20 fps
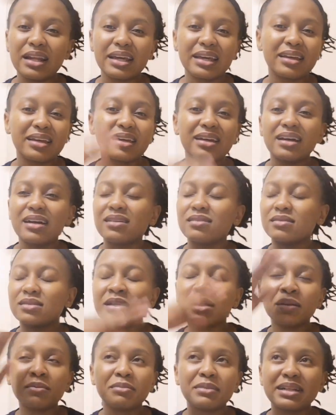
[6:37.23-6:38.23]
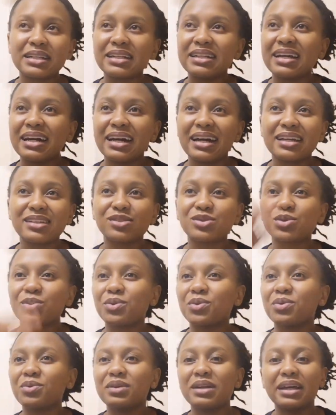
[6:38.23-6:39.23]
like until midnight
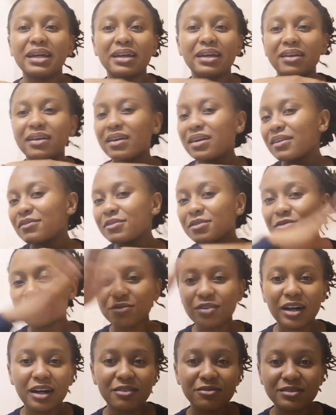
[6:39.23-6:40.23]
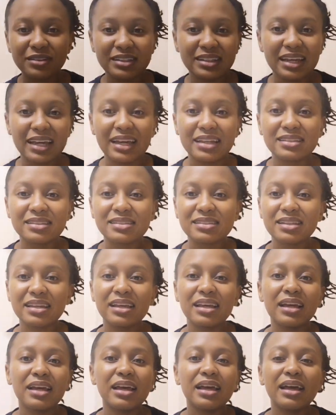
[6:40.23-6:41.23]
or like even far after that.
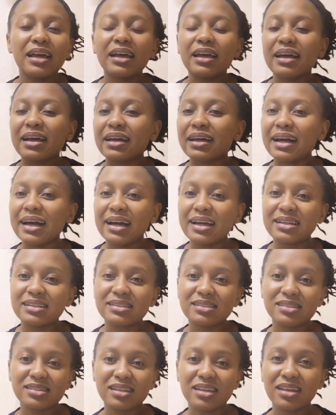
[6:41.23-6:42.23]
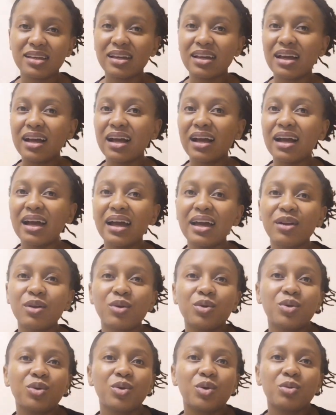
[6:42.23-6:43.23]
Guys, I
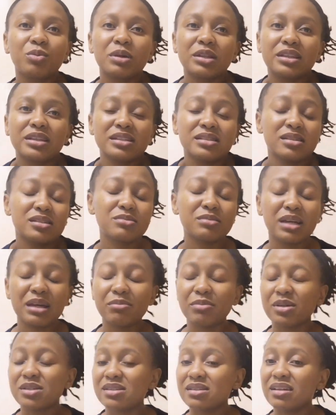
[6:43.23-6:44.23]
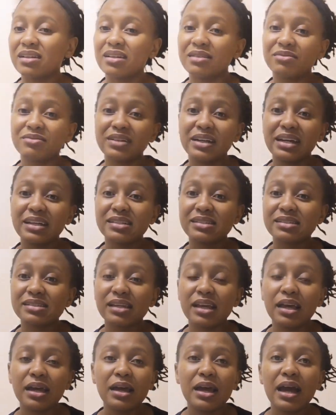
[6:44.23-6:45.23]
don't know, but this is my personal
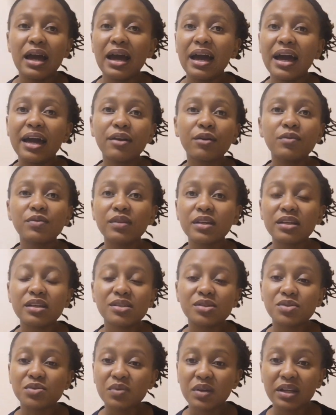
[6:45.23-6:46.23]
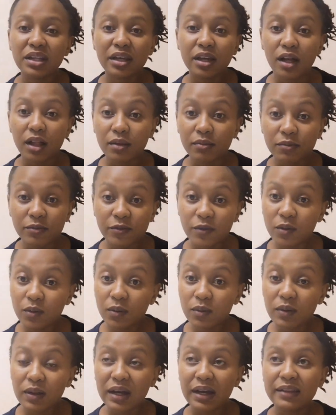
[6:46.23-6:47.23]
advice. I don't think it's really
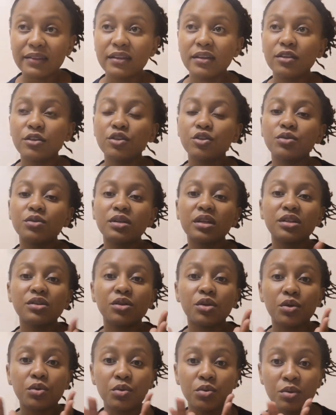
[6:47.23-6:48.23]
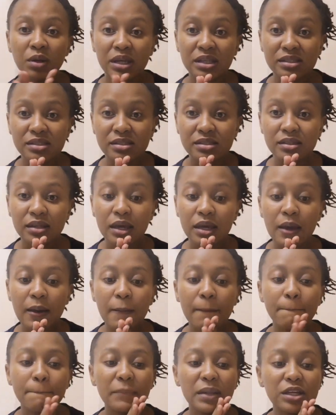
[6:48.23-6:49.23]
helpful. I think you need your rest.
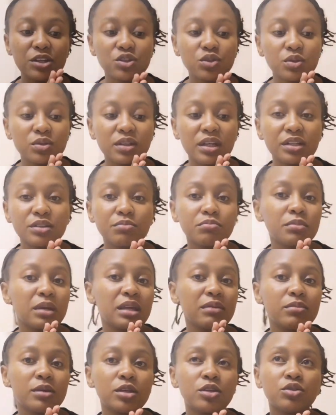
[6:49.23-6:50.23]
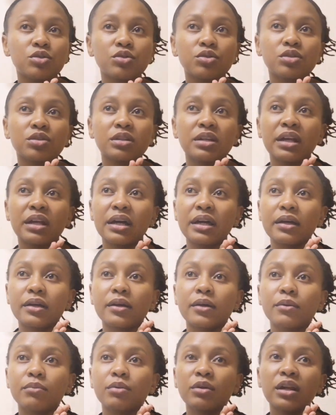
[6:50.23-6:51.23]
Make sure that maybe you could
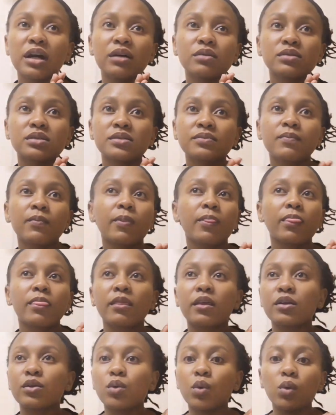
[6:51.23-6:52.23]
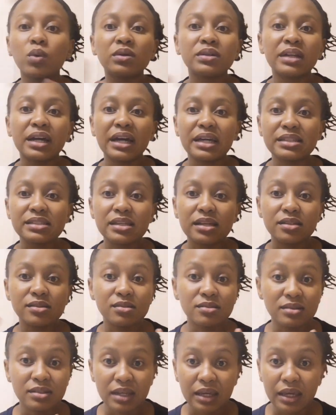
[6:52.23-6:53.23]
like pull out an all-nighter
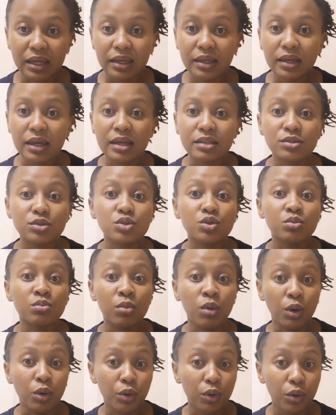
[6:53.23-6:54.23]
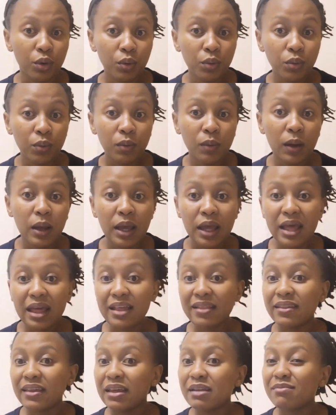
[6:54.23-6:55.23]
today and tomorrow,
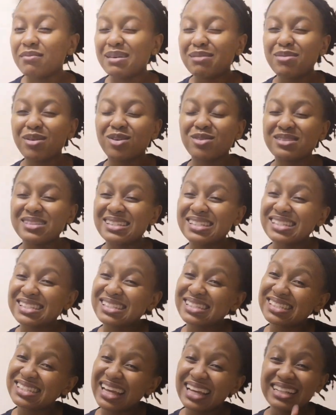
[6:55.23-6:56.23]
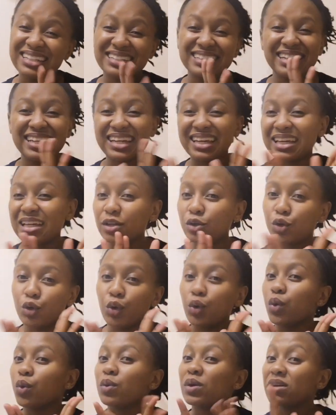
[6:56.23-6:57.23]
and then maybe on Sunday.
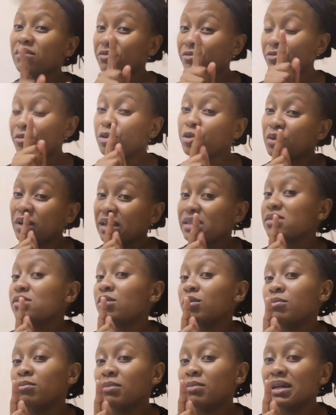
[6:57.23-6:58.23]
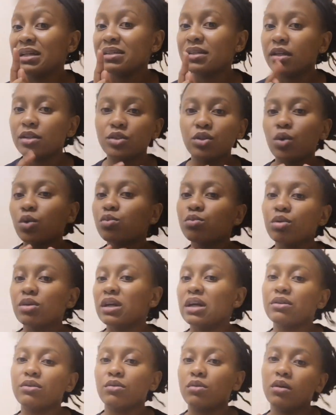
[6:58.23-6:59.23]
No, if you're writing on Monday, don't
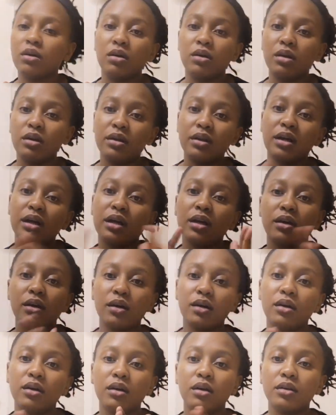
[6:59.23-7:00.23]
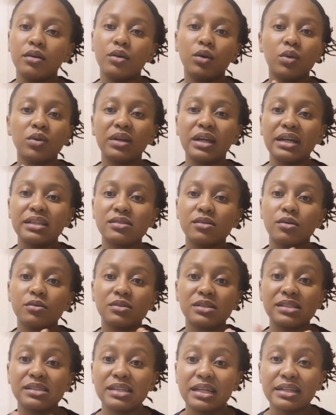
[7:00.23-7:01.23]
pull out an all-nighter on